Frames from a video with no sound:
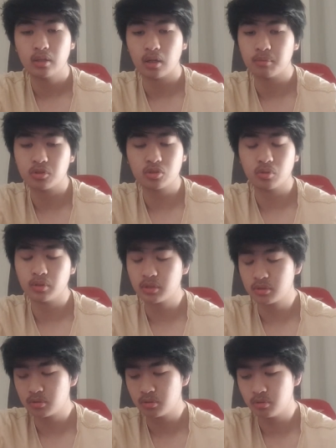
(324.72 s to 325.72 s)
I'm just doing
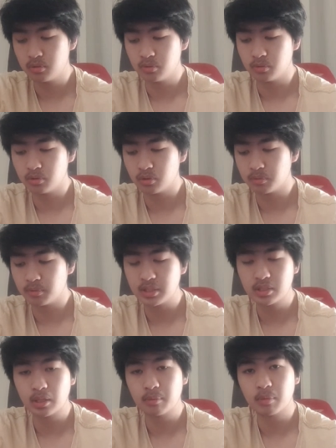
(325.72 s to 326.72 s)
it to, you know,
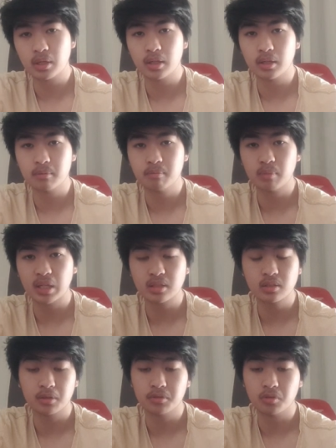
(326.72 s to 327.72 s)
reset my
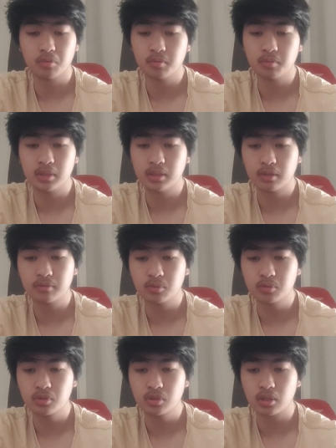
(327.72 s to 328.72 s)
baseline dopamine
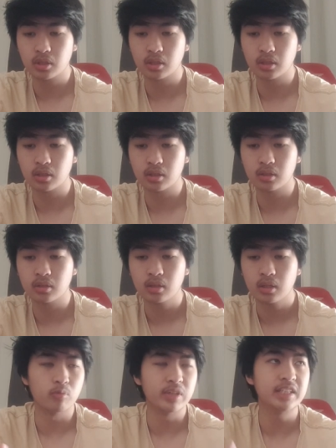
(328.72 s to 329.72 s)
levels and
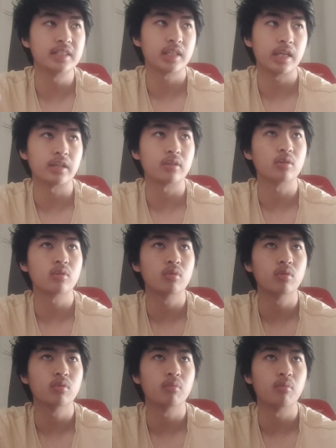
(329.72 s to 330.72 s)
reset
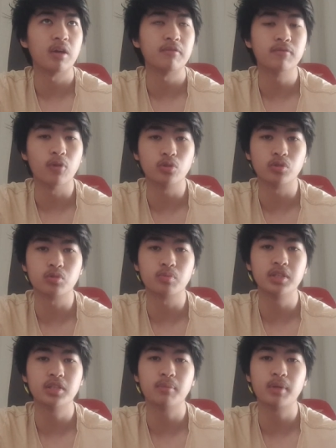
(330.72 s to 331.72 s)
my focus,
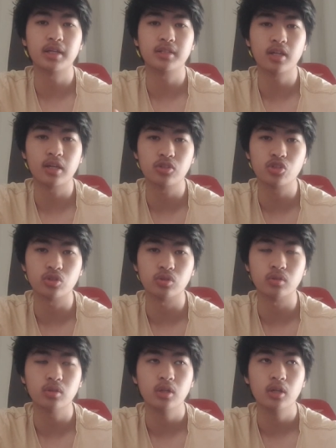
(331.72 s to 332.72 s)
reset my
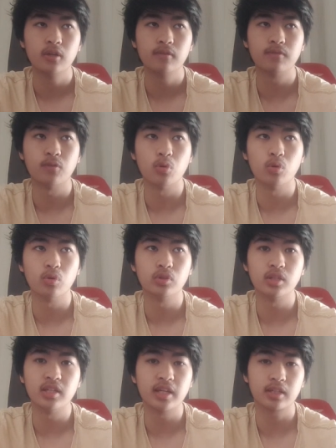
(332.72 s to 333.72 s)
attention for
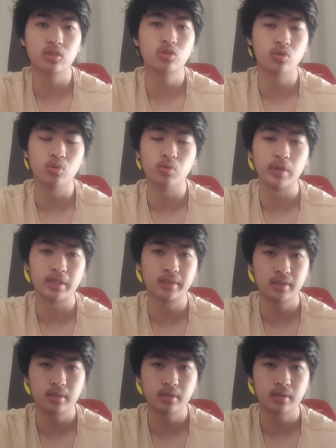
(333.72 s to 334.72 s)
the next 2
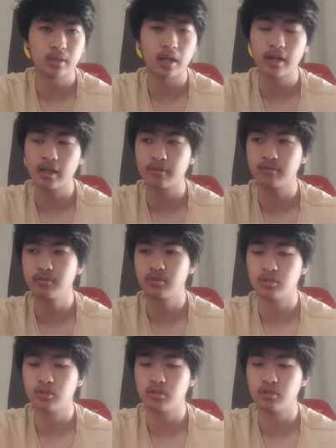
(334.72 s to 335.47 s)
weeks that I have.